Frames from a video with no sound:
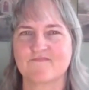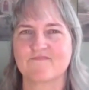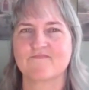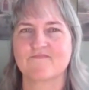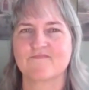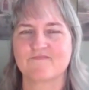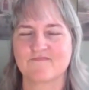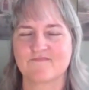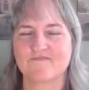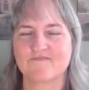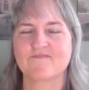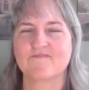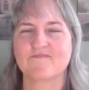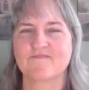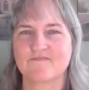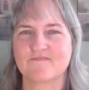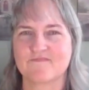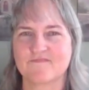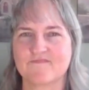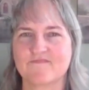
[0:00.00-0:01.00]

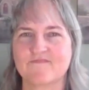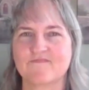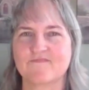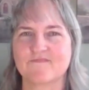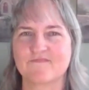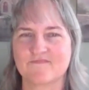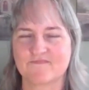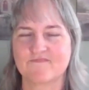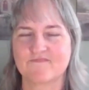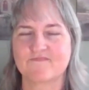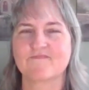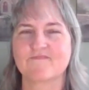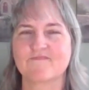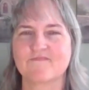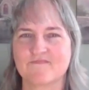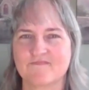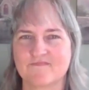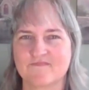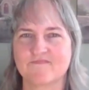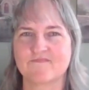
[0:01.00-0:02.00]

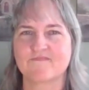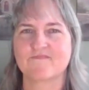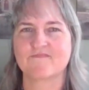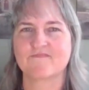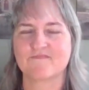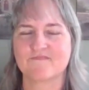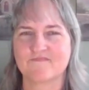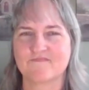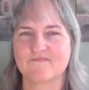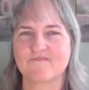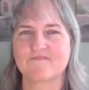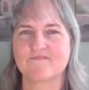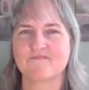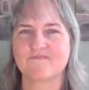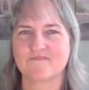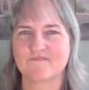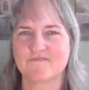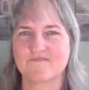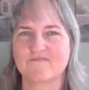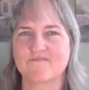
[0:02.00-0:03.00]

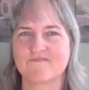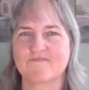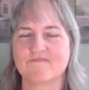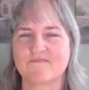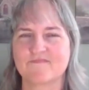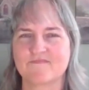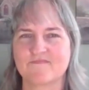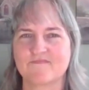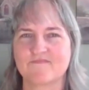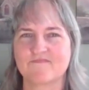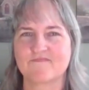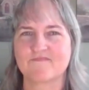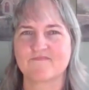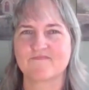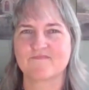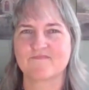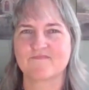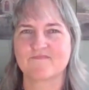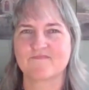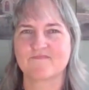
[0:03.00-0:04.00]

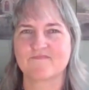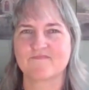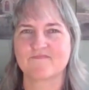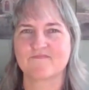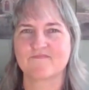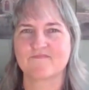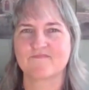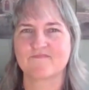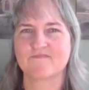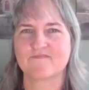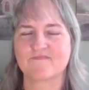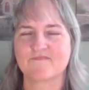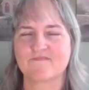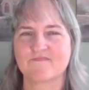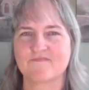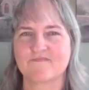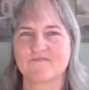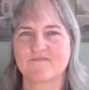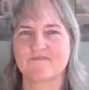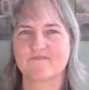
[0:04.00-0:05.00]

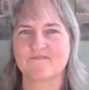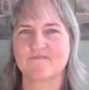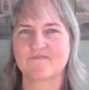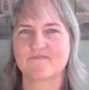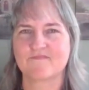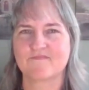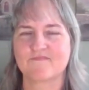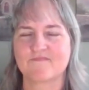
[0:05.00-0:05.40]
This person isn't speaking.